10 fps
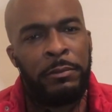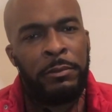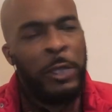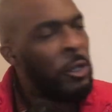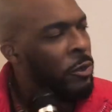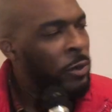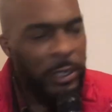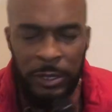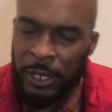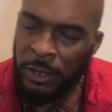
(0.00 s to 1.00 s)
You don't
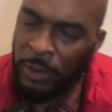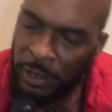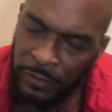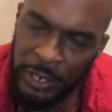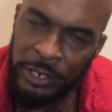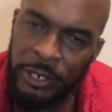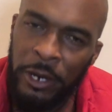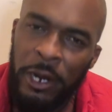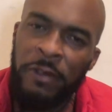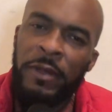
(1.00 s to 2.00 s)
want to take your motherfucking
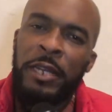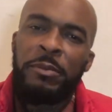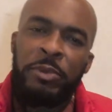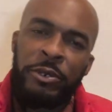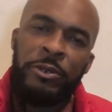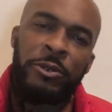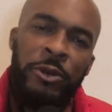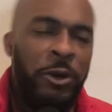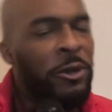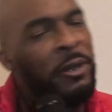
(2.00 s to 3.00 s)
shirt off at the
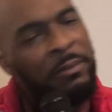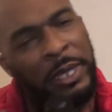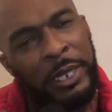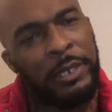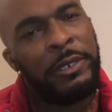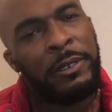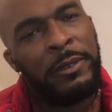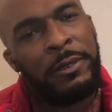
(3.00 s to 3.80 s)
pool or the beach